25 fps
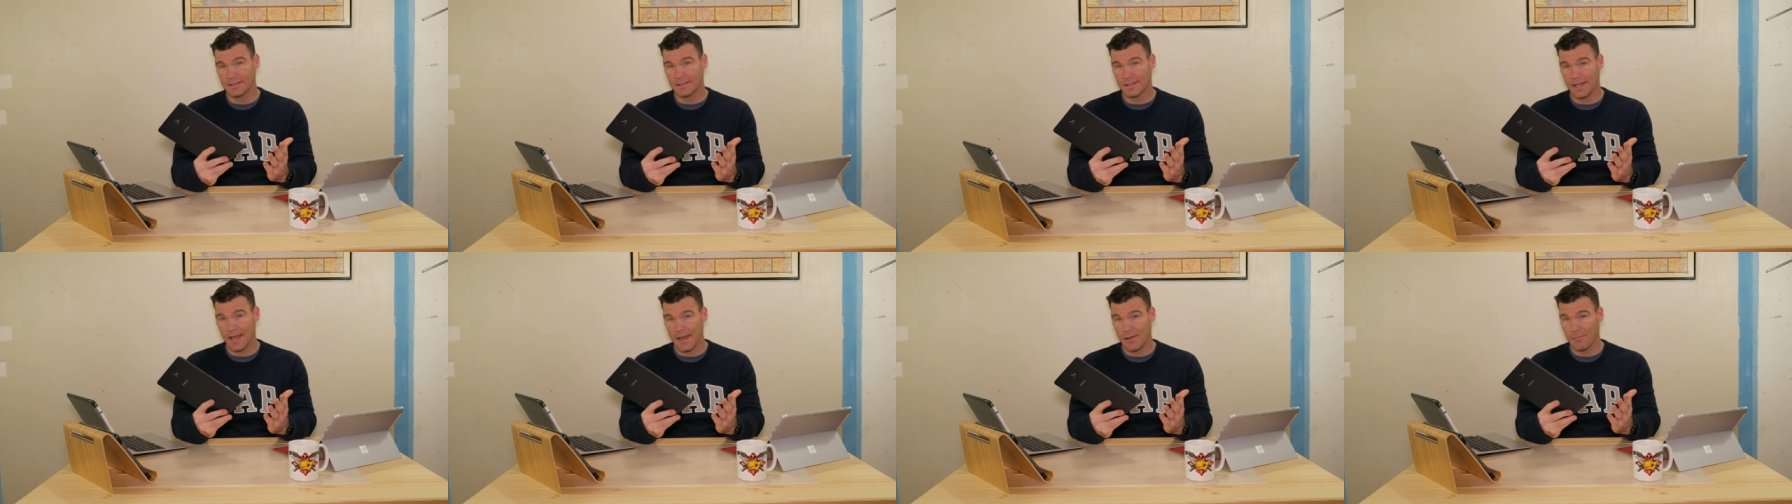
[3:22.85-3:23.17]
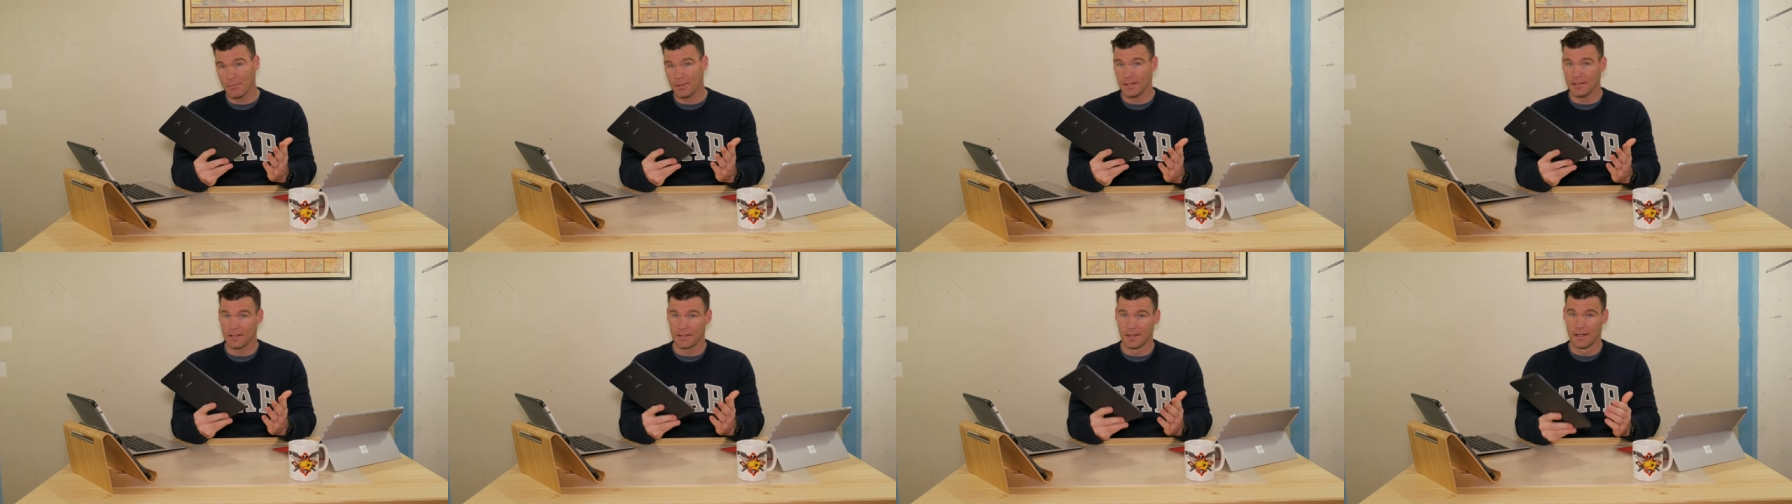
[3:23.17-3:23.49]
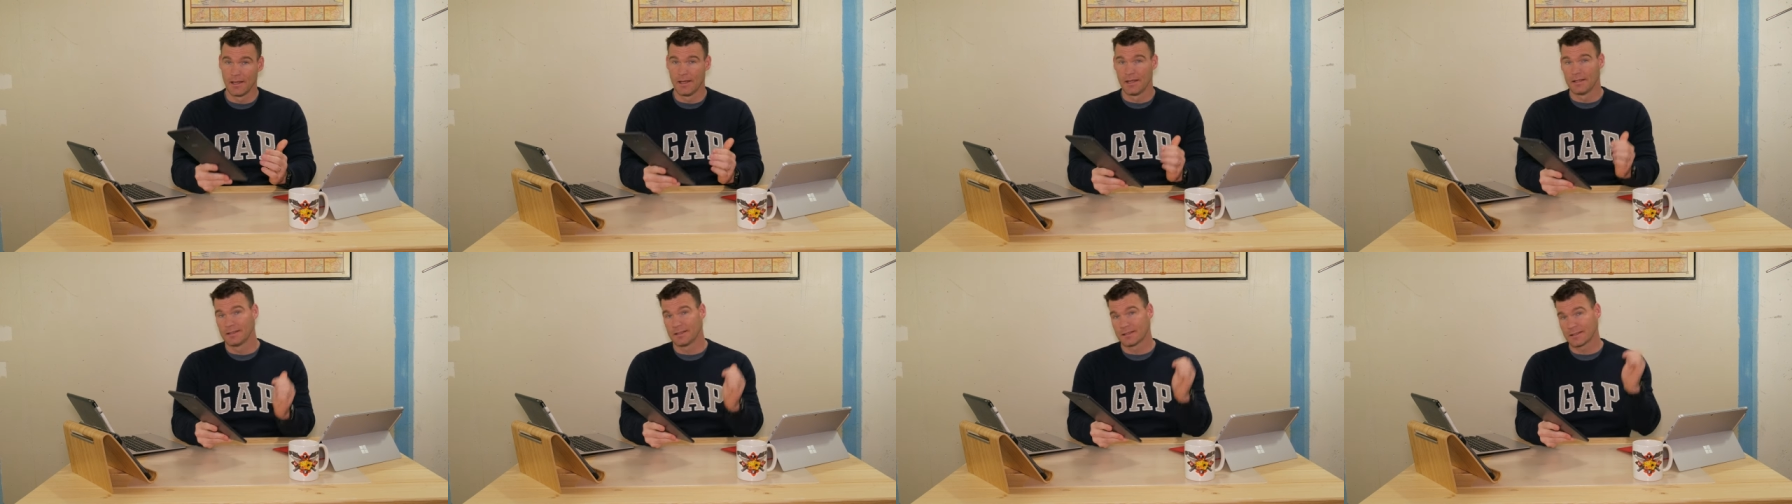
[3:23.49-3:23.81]
tablet,
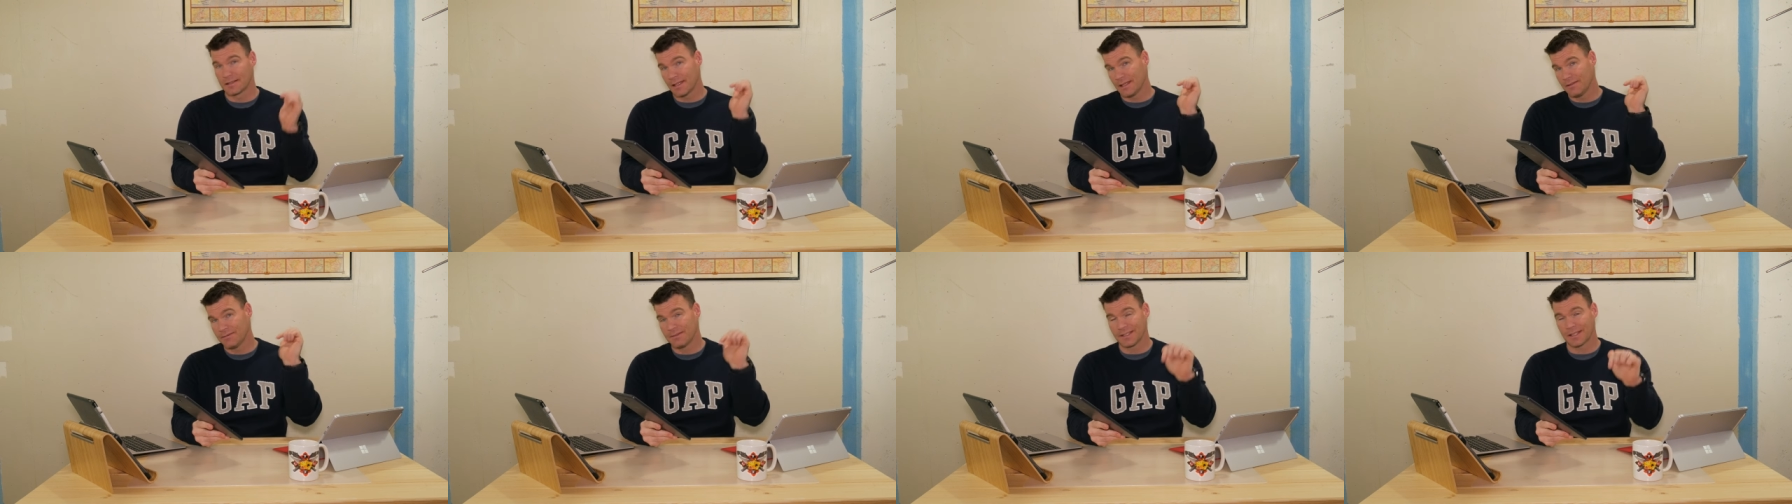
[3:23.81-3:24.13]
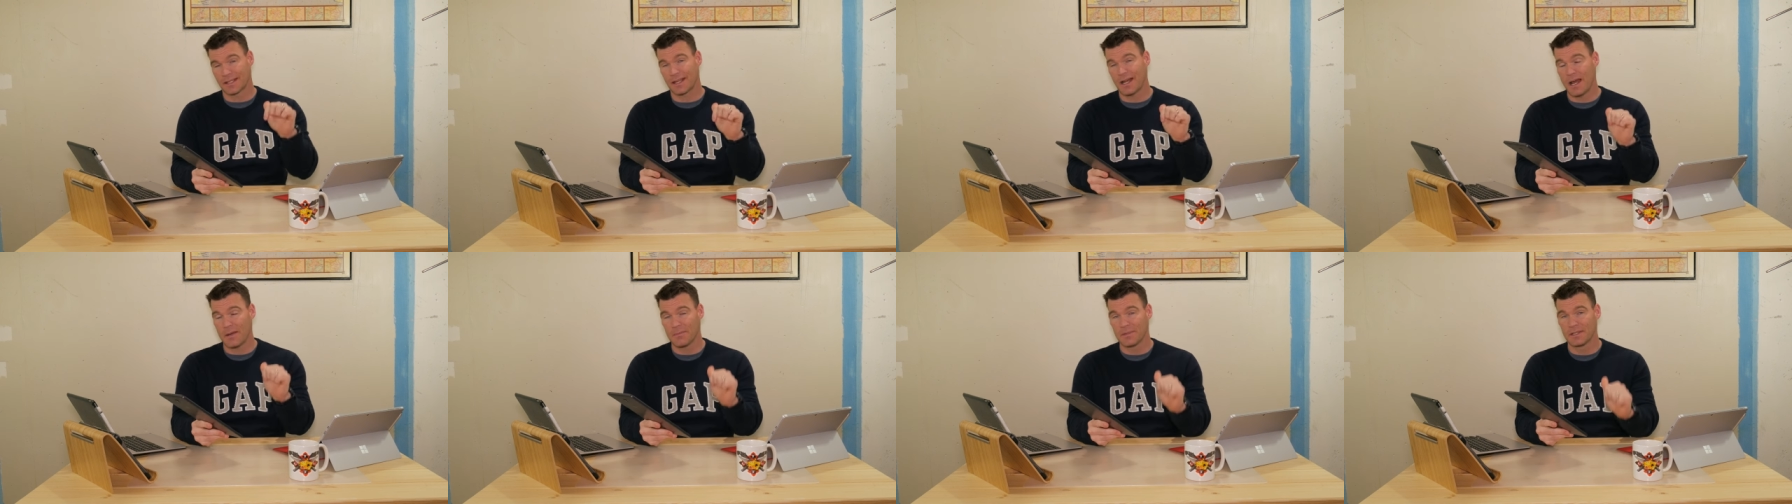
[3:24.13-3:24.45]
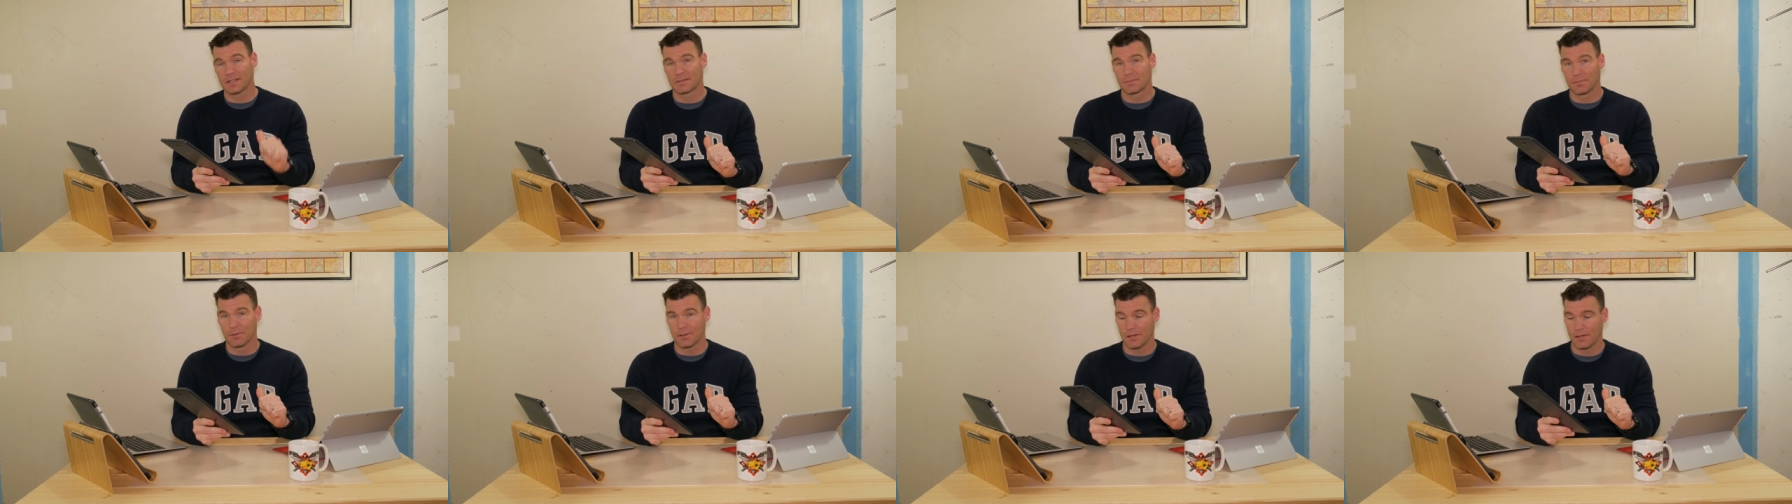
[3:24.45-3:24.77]
just leave in the
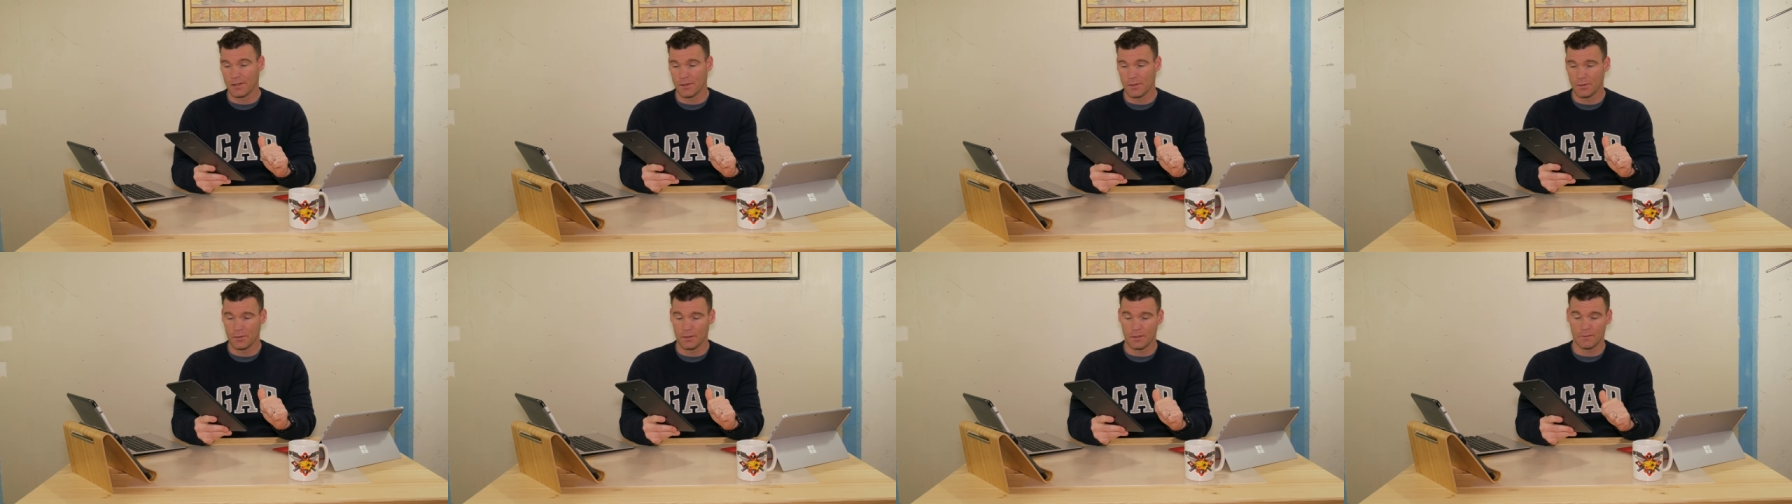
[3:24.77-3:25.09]
comments below.